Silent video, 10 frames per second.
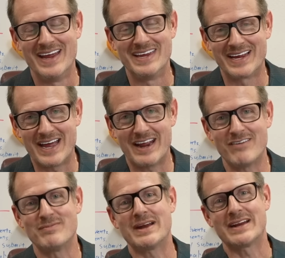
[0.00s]
You got to
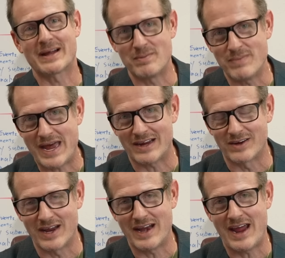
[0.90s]
have money to come back.
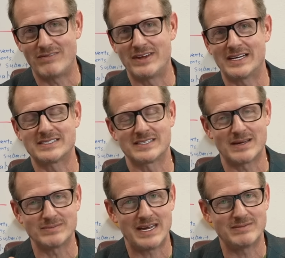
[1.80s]
You can have the next.
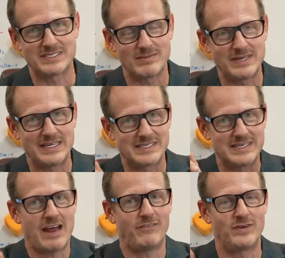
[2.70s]
Sometimes, some days,
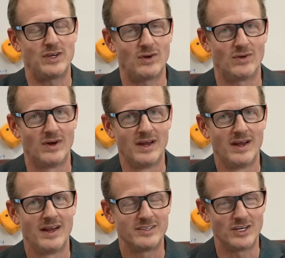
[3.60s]
not for you.
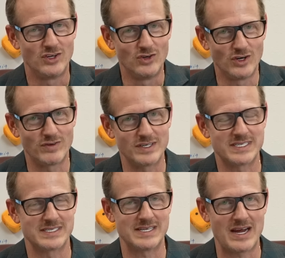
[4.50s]
The
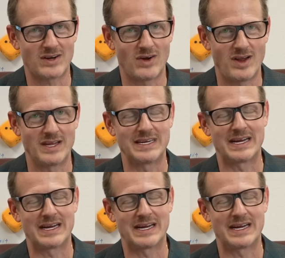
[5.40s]
universe is not calling.